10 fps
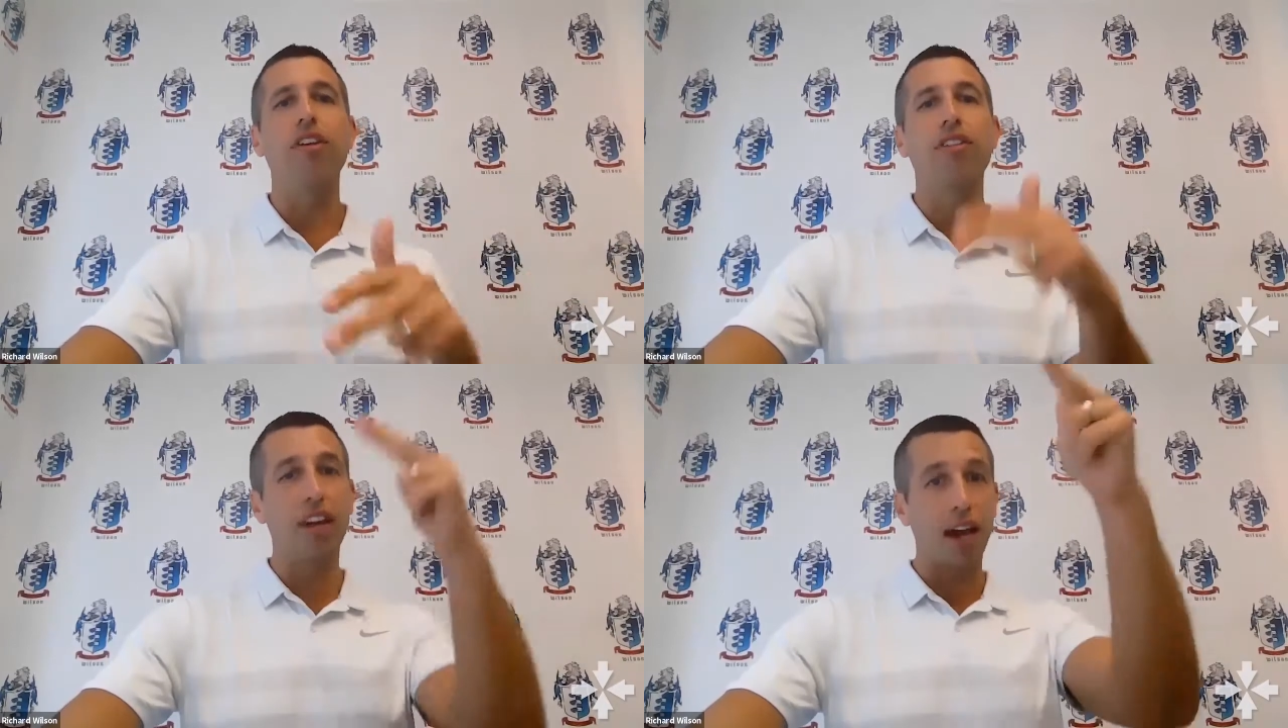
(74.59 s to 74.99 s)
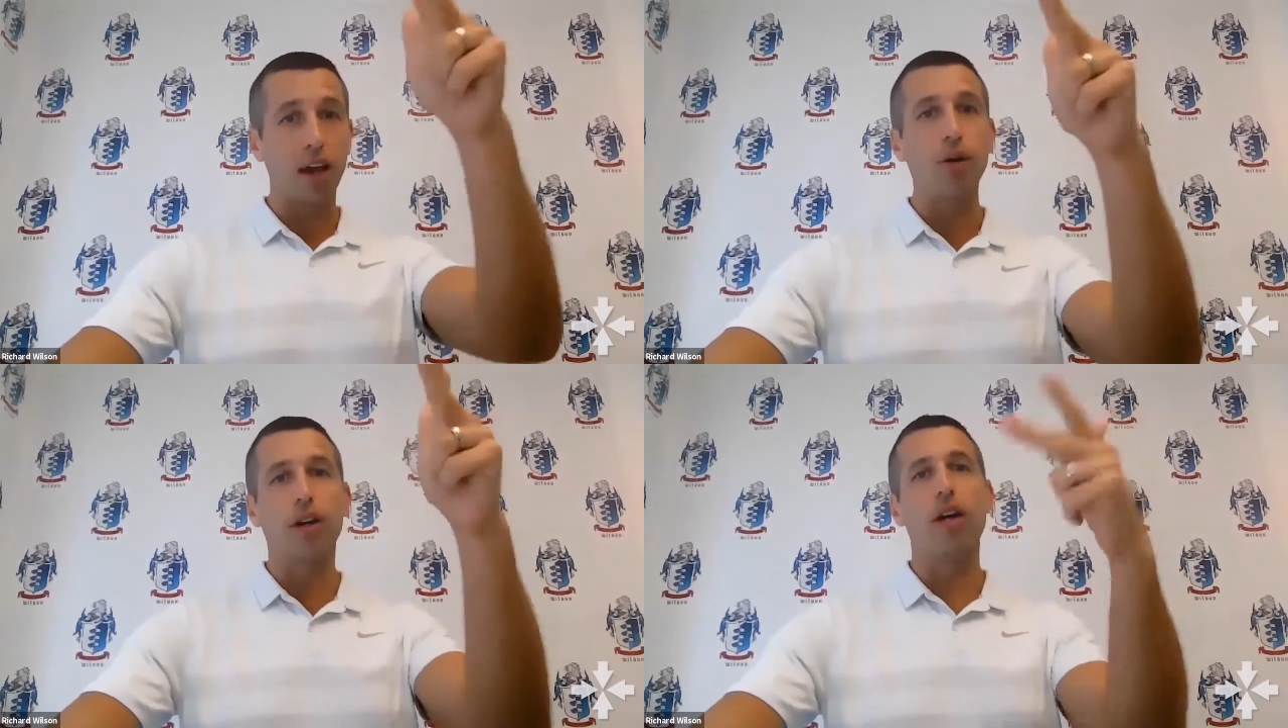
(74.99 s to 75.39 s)
The
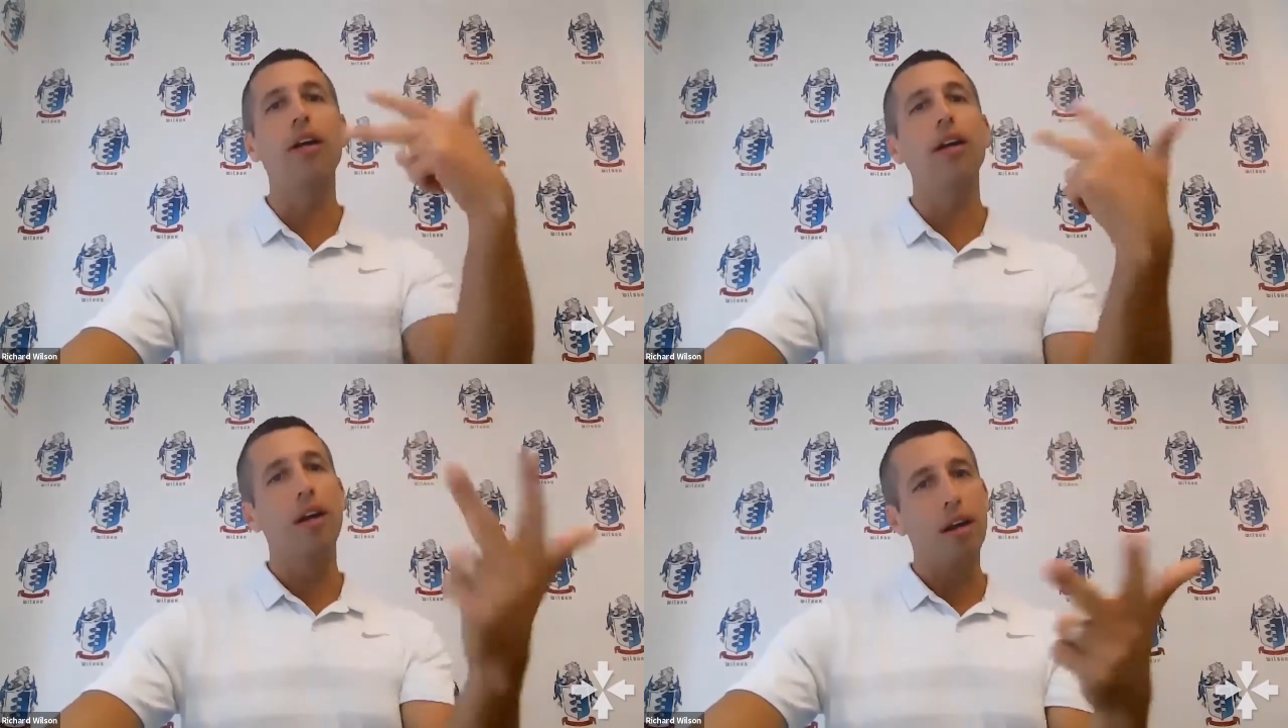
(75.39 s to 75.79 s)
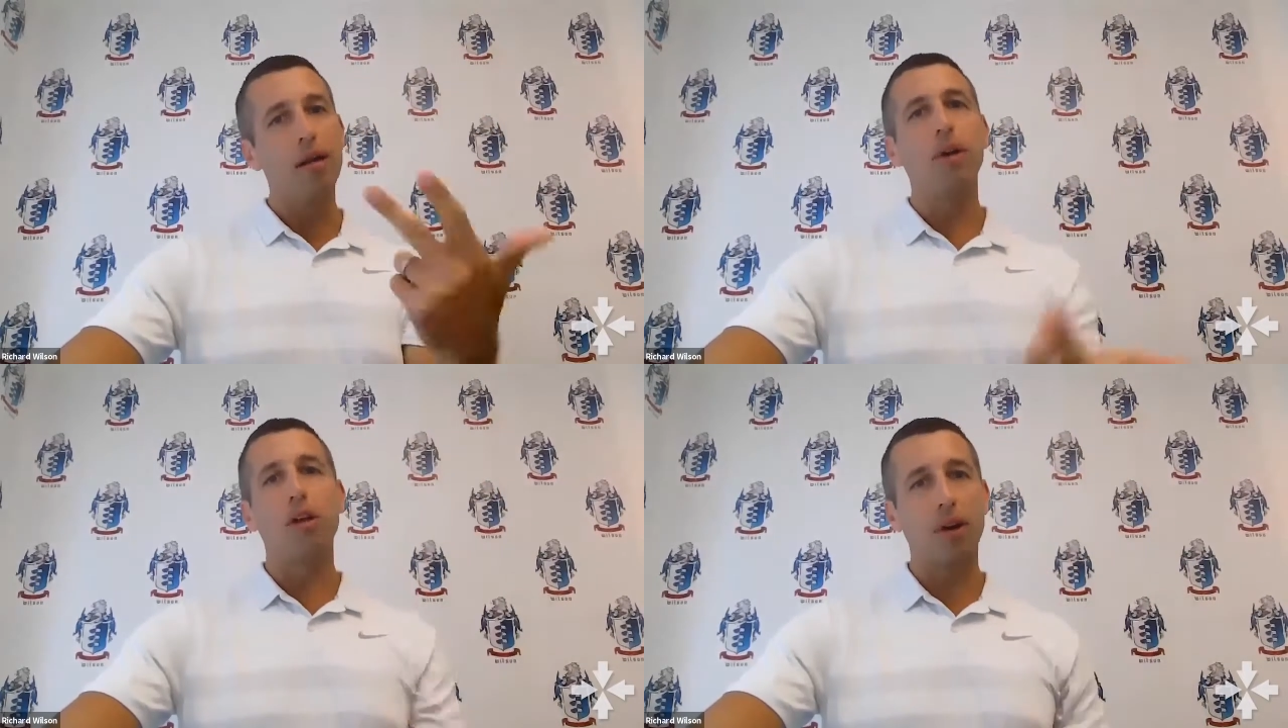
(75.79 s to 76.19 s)
CIO could,
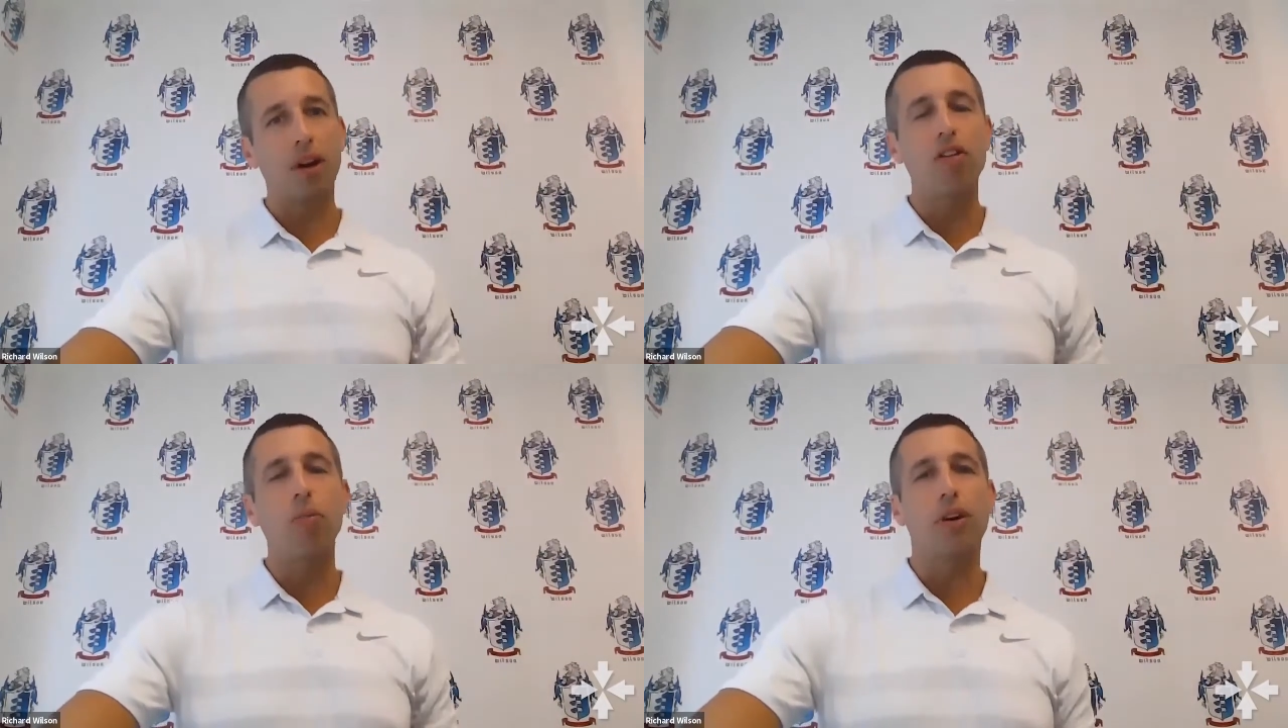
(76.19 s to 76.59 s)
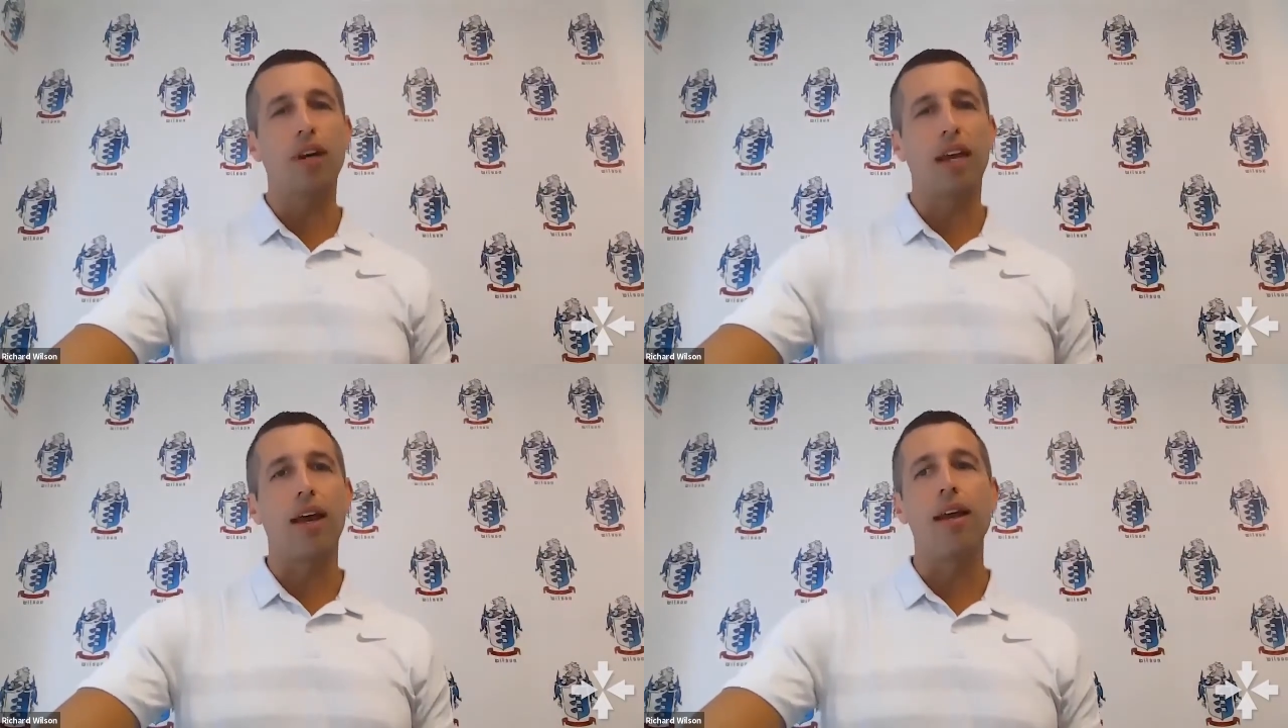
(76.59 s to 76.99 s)
but the
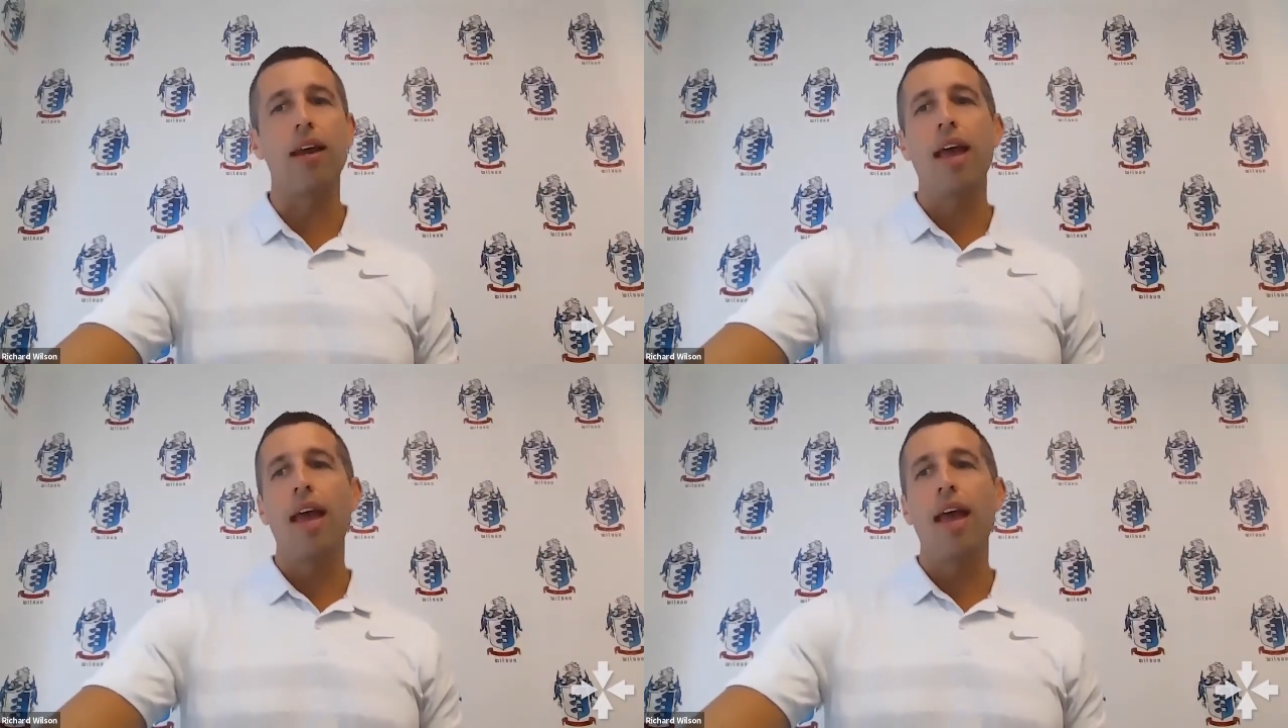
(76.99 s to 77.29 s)
principal can't.